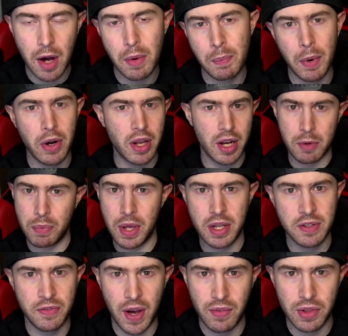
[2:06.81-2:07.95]
I'm already getting a
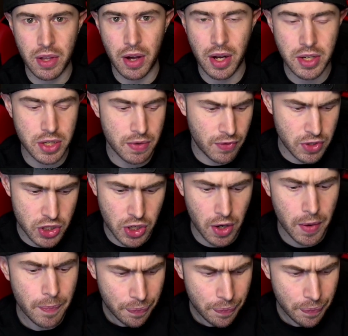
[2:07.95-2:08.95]
PS5 at launch for sure.